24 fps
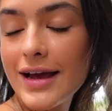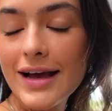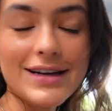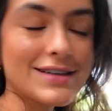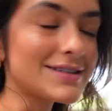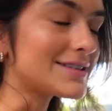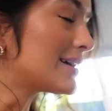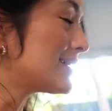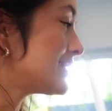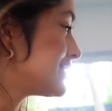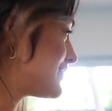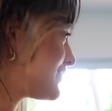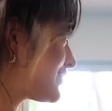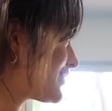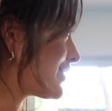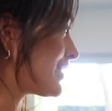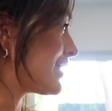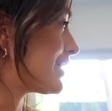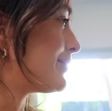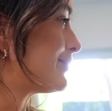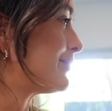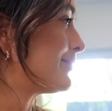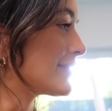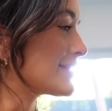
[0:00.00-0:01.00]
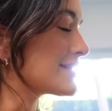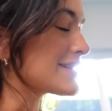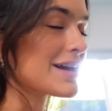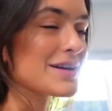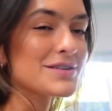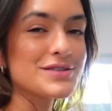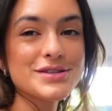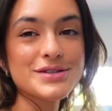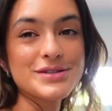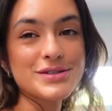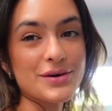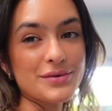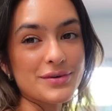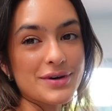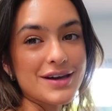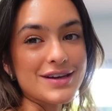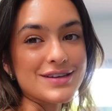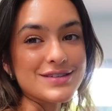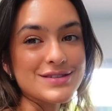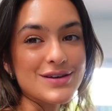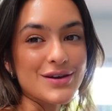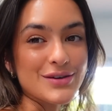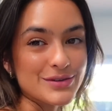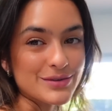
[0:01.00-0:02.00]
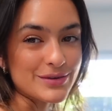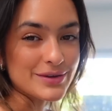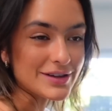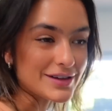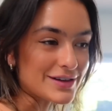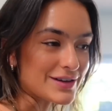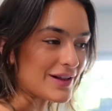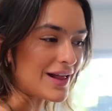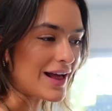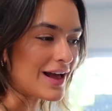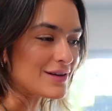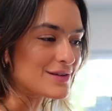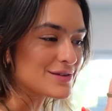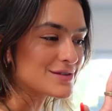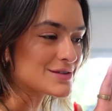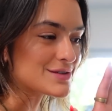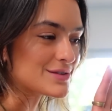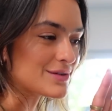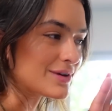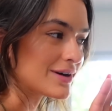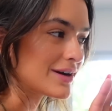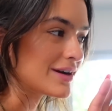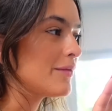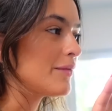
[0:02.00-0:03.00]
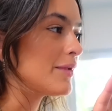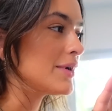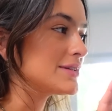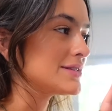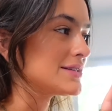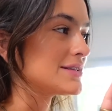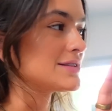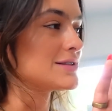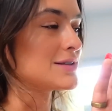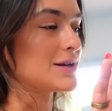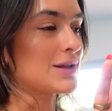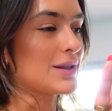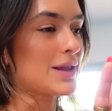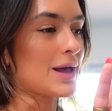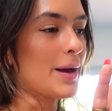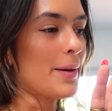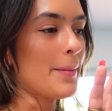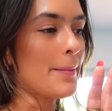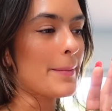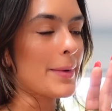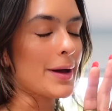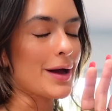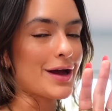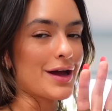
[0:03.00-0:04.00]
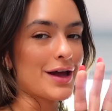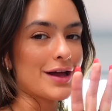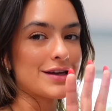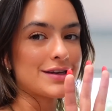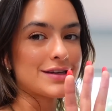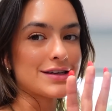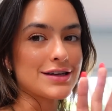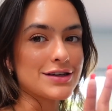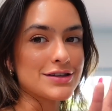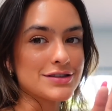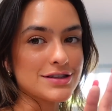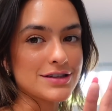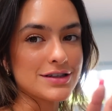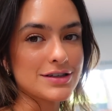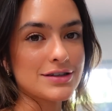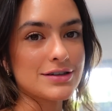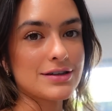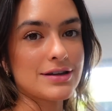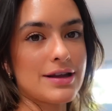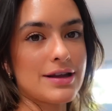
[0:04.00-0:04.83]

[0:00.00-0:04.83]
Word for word: excited for him. His house is so nice. I'll do a little house tour once it's all up, but here's a little